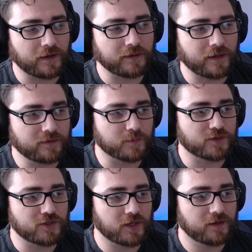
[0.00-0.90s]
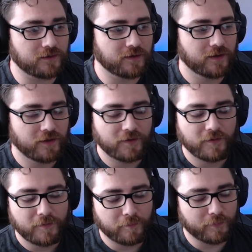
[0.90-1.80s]
like the machine,
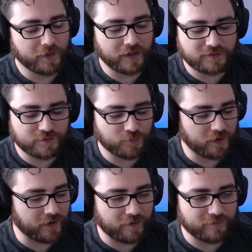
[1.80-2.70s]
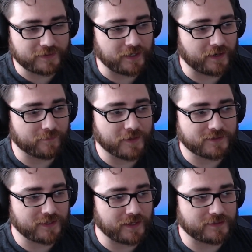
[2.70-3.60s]
but I swear every time they
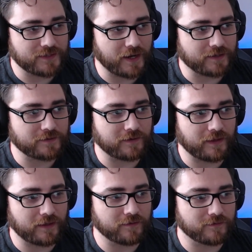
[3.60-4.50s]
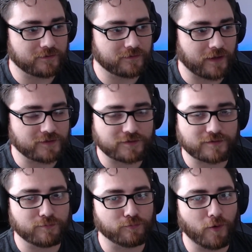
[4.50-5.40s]
say Dr. Gears, I just
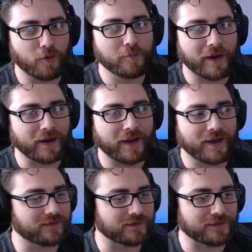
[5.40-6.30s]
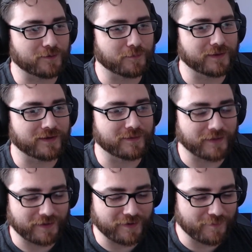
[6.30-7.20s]
roll my eyes a little bit. I'm
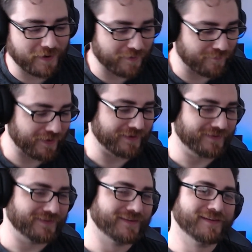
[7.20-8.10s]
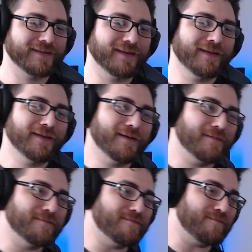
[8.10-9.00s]
like, come on, man.
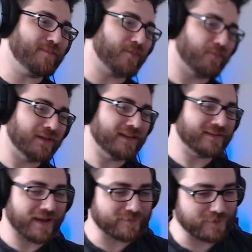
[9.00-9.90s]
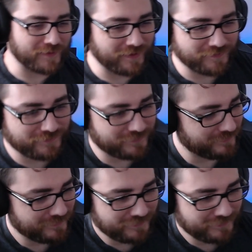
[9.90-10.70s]
Really, Dr. Gears?